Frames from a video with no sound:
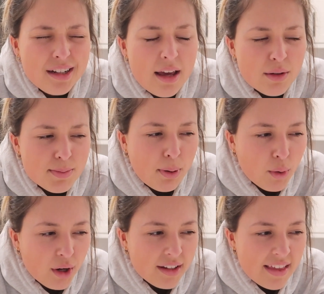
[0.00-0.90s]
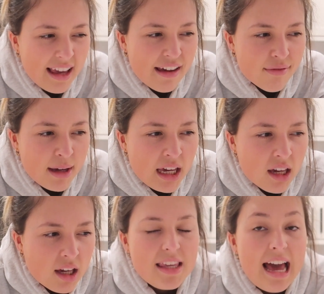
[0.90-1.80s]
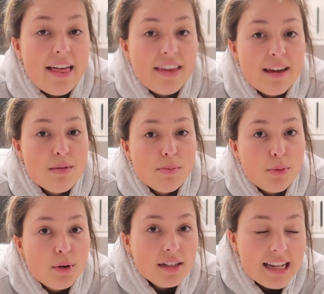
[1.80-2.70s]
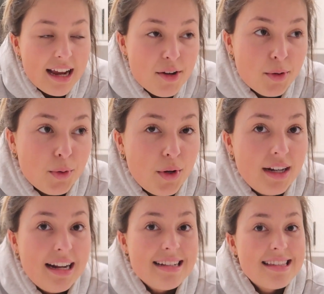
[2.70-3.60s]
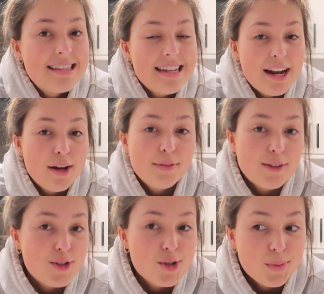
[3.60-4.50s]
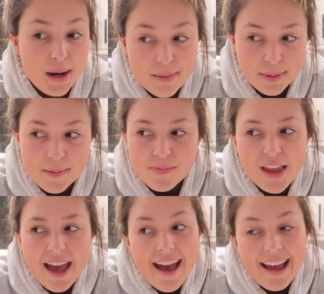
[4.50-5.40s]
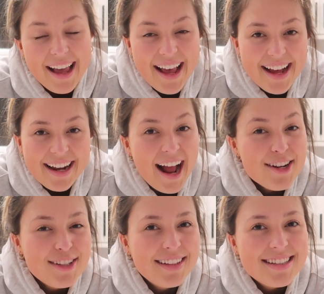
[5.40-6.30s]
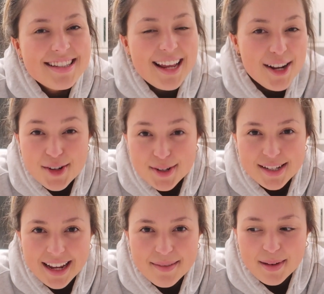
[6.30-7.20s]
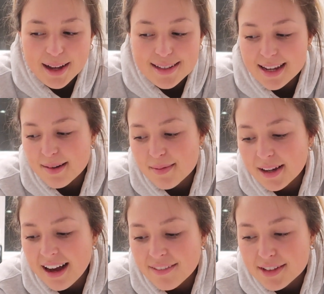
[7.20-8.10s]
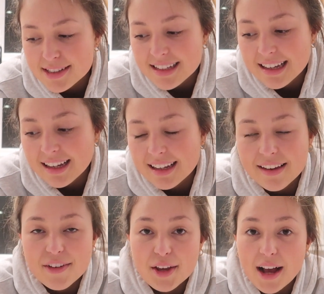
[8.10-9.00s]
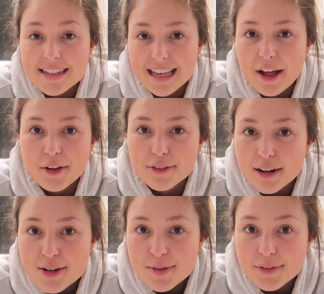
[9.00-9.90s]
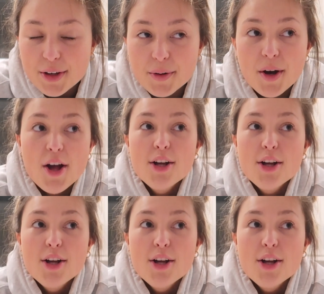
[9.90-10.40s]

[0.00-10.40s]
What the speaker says: It was pork they gave me? Yeah, they gave me pork tenderloin instead of shrimp. And I just think this is interesting because I'm obviously giving you guys a HelloFresh review.